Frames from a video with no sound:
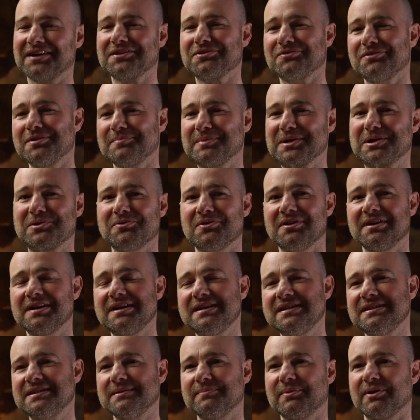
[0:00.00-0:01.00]
thought it'd be quite
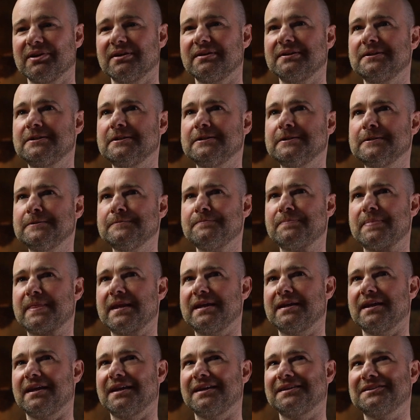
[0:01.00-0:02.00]
easy, but
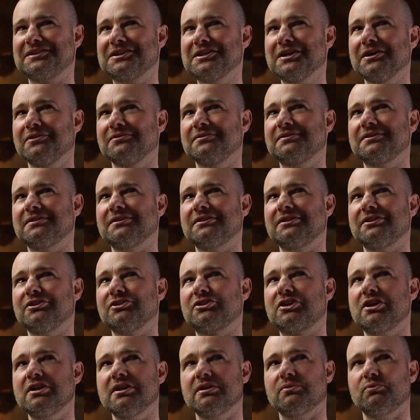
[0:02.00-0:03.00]

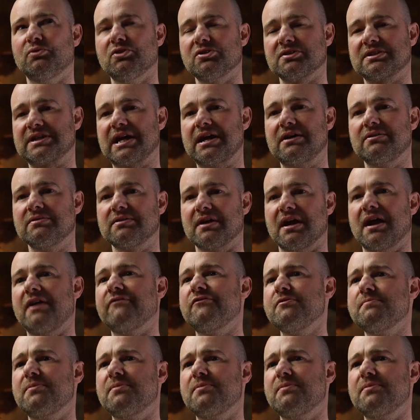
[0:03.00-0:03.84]
looking at what's out there,